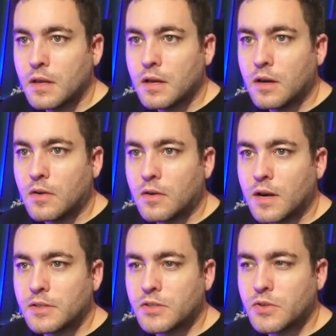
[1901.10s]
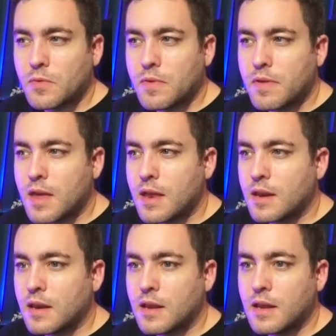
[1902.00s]
All right, so
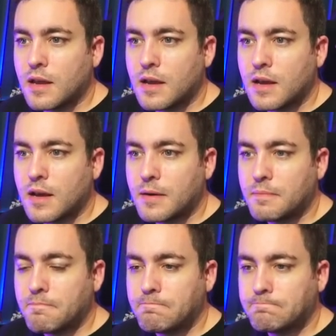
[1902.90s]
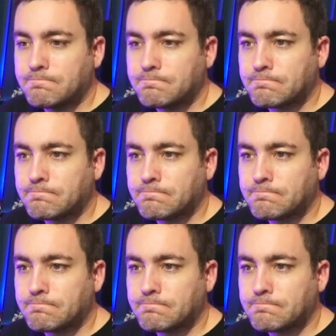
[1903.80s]
then um,